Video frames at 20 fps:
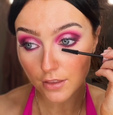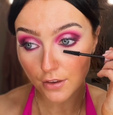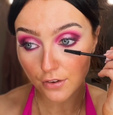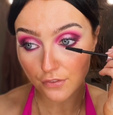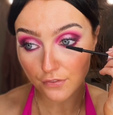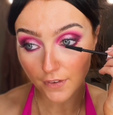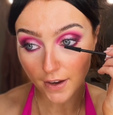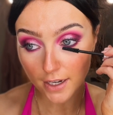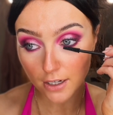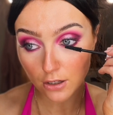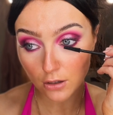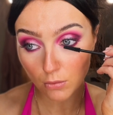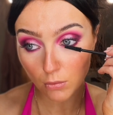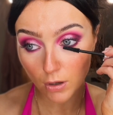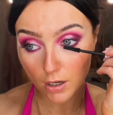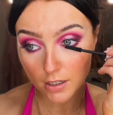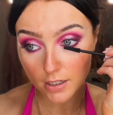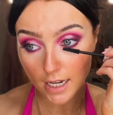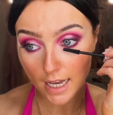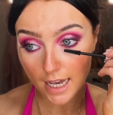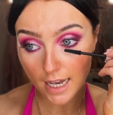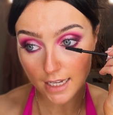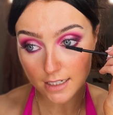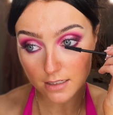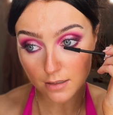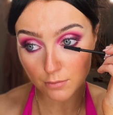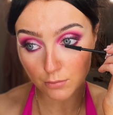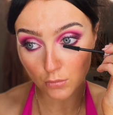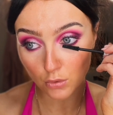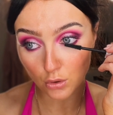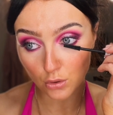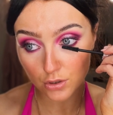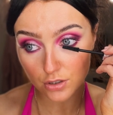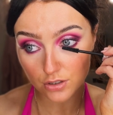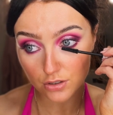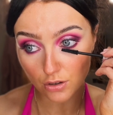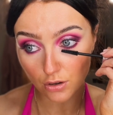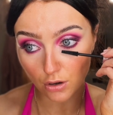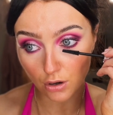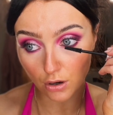the final one had
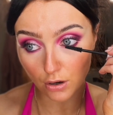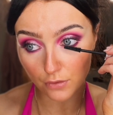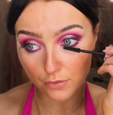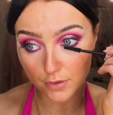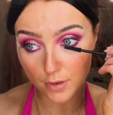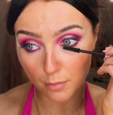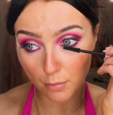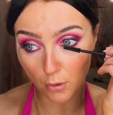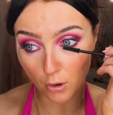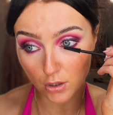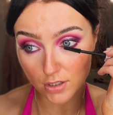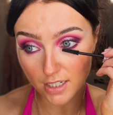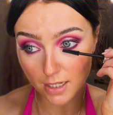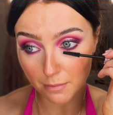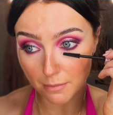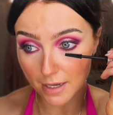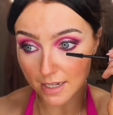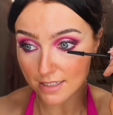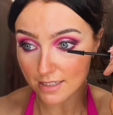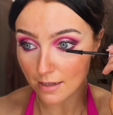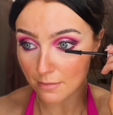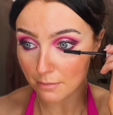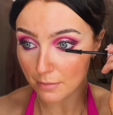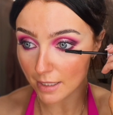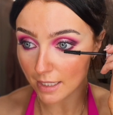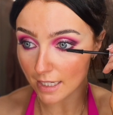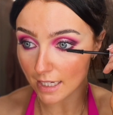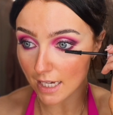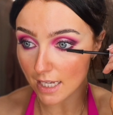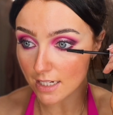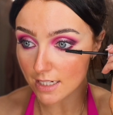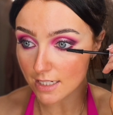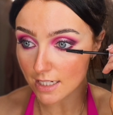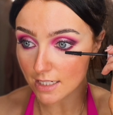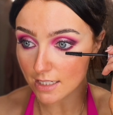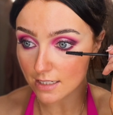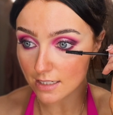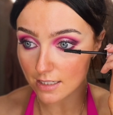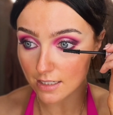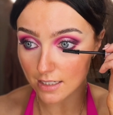most of the body missing, but Gein
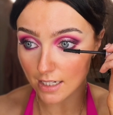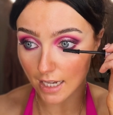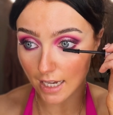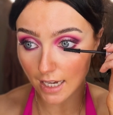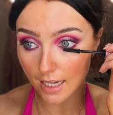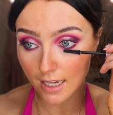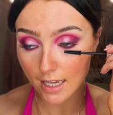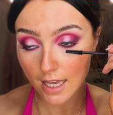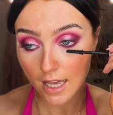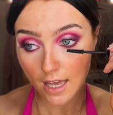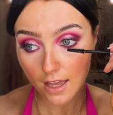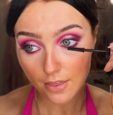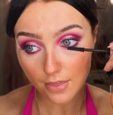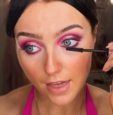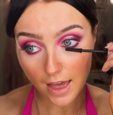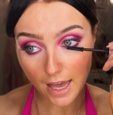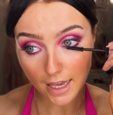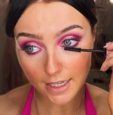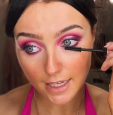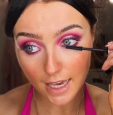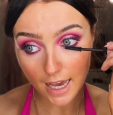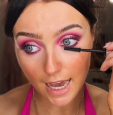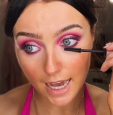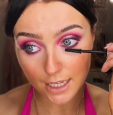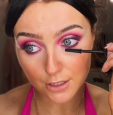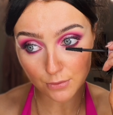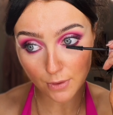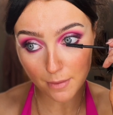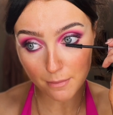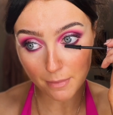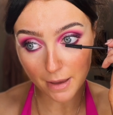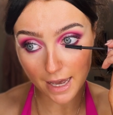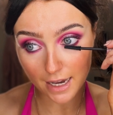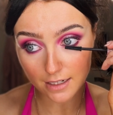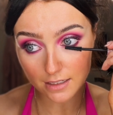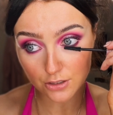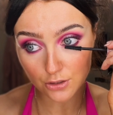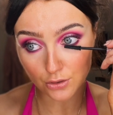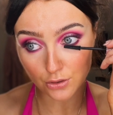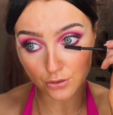did state that he had went
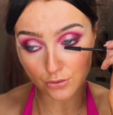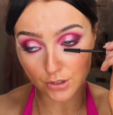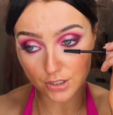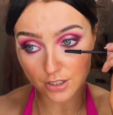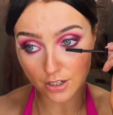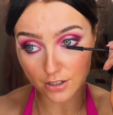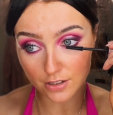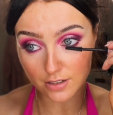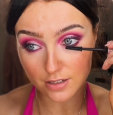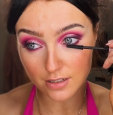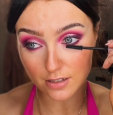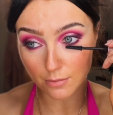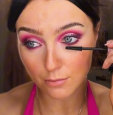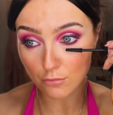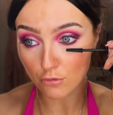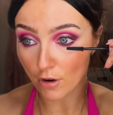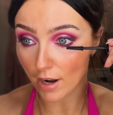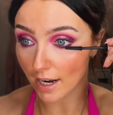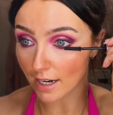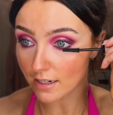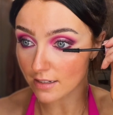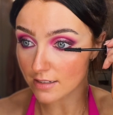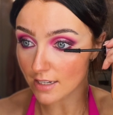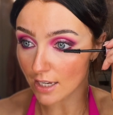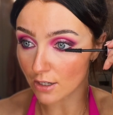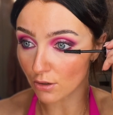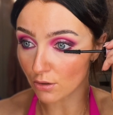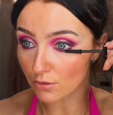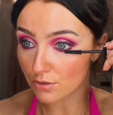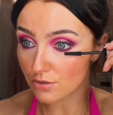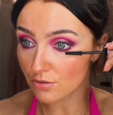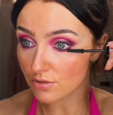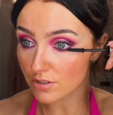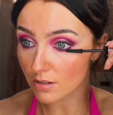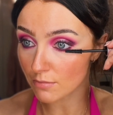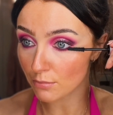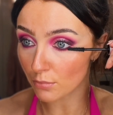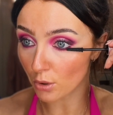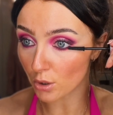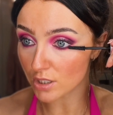back to return some rings and also
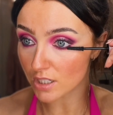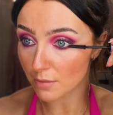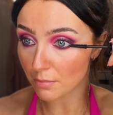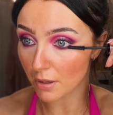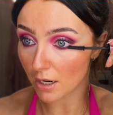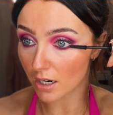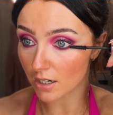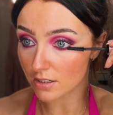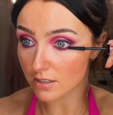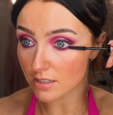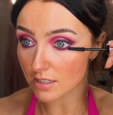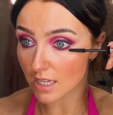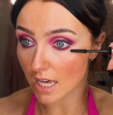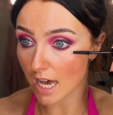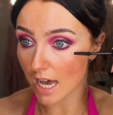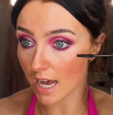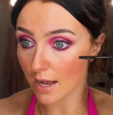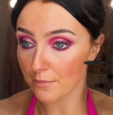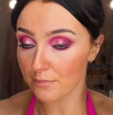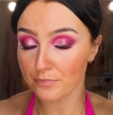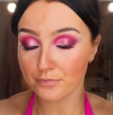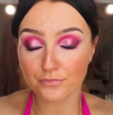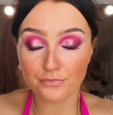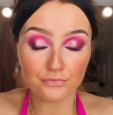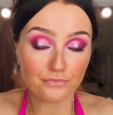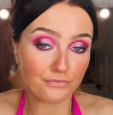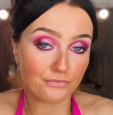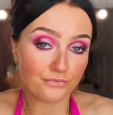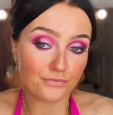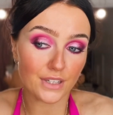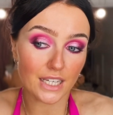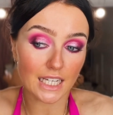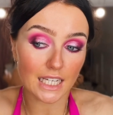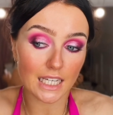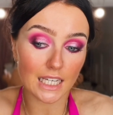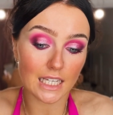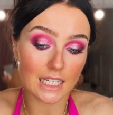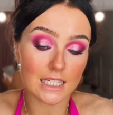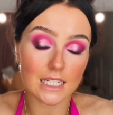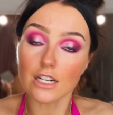some body parts that
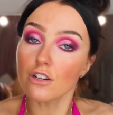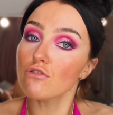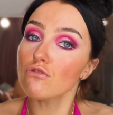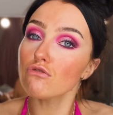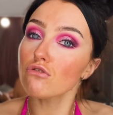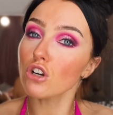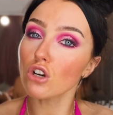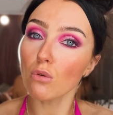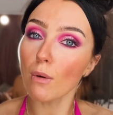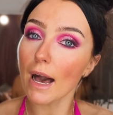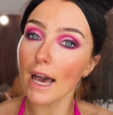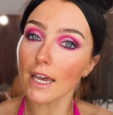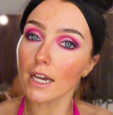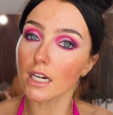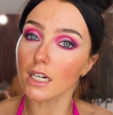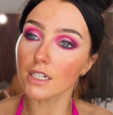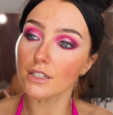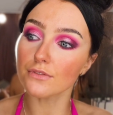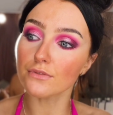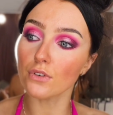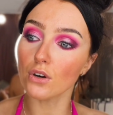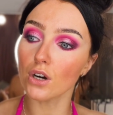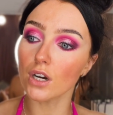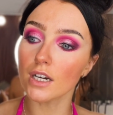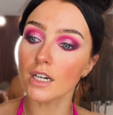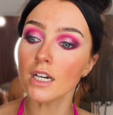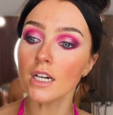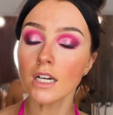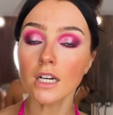he didn't require for